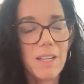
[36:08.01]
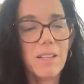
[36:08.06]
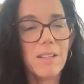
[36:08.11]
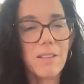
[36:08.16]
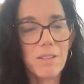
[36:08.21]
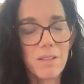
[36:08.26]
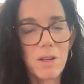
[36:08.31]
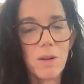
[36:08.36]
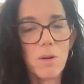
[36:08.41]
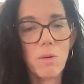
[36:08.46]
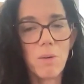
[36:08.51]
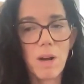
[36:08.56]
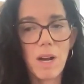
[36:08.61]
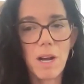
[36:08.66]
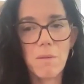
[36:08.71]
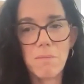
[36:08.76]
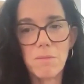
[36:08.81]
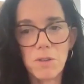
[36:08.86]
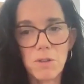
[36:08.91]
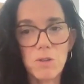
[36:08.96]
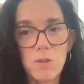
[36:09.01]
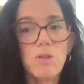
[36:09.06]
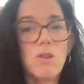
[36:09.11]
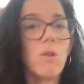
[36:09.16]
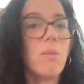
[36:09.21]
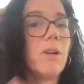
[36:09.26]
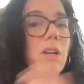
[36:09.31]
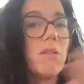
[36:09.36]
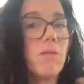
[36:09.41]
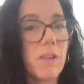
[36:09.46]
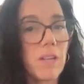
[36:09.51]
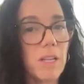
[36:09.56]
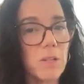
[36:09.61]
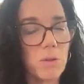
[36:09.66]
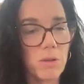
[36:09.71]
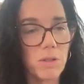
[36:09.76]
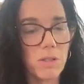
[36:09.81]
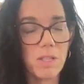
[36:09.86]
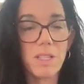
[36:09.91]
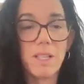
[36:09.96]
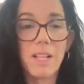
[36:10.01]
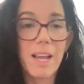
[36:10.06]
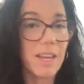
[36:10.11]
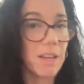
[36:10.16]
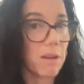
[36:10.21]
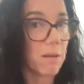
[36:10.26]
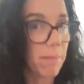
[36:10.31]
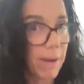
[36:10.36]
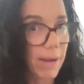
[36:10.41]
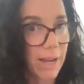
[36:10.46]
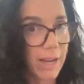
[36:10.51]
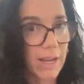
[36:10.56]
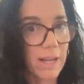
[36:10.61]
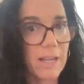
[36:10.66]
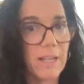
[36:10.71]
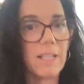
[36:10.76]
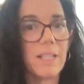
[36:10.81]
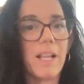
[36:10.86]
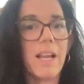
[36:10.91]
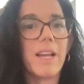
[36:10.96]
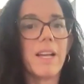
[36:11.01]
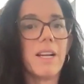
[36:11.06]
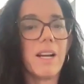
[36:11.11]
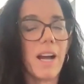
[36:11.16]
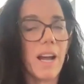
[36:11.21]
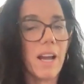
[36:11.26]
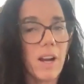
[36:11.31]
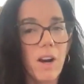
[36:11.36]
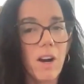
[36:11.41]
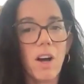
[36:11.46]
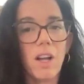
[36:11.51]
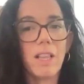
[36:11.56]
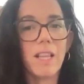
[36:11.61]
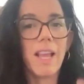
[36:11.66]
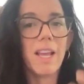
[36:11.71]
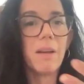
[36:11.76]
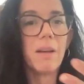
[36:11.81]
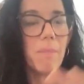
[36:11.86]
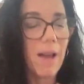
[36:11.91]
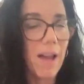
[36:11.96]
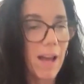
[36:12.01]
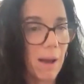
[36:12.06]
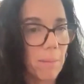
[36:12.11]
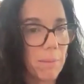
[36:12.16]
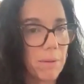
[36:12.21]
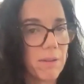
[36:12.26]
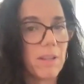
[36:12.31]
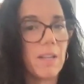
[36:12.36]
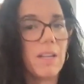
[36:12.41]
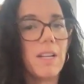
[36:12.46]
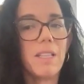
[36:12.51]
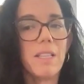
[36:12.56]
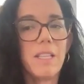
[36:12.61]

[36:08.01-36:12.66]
So there's so many resources like your bank, like Icon, like Mapped,